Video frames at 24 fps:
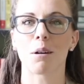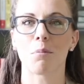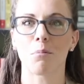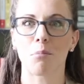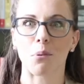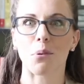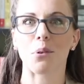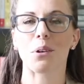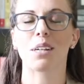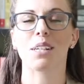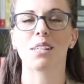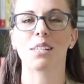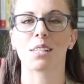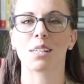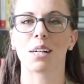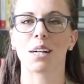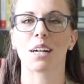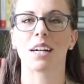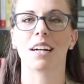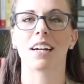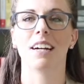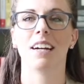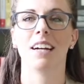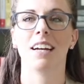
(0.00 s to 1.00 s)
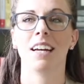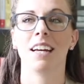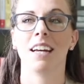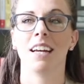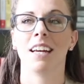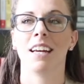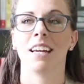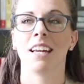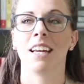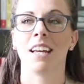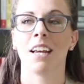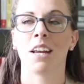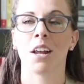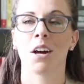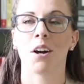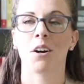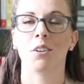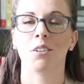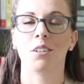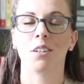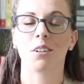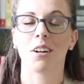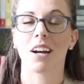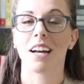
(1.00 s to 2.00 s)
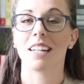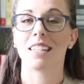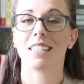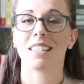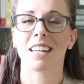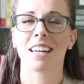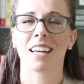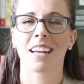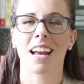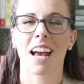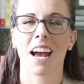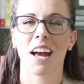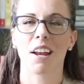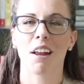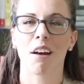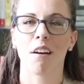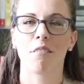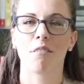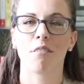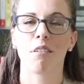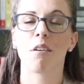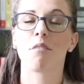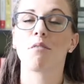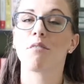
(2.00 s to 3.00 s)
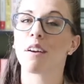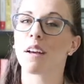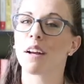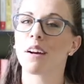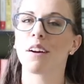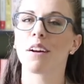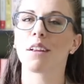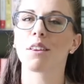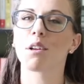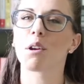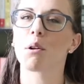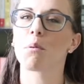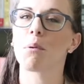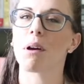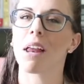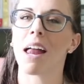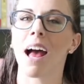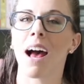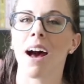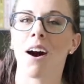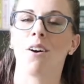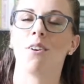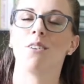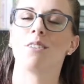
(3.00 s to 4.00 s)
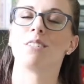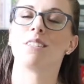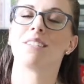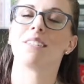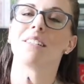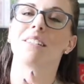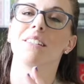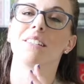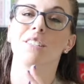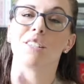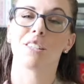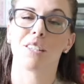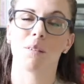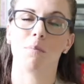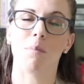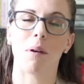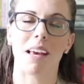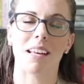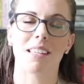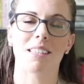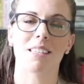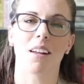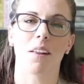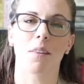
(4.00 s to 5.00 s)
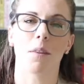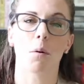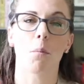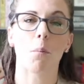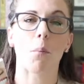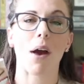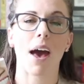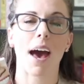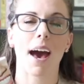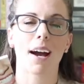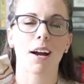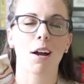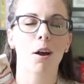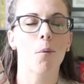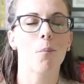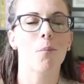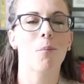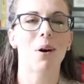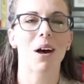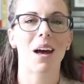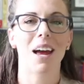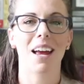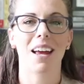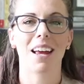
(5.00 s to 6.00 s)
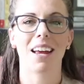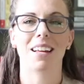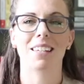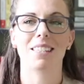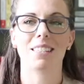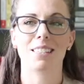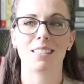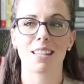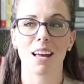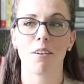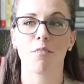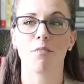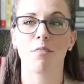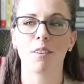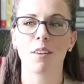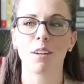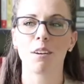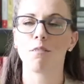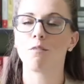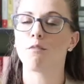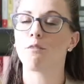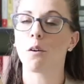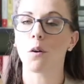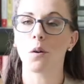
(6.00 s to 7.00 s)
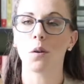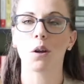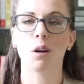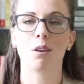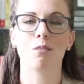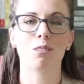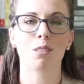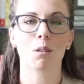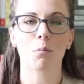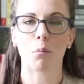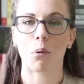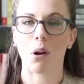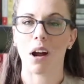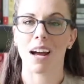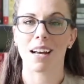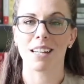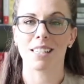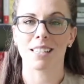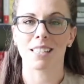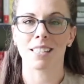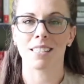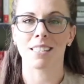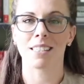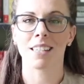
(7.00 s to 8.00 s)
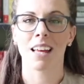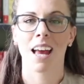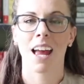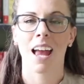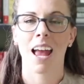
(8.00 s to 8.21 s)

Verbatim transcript: I'm pretty sure, you know, you guys can kind of figure a little bit out just based on the back, but it's definitely full of surprises,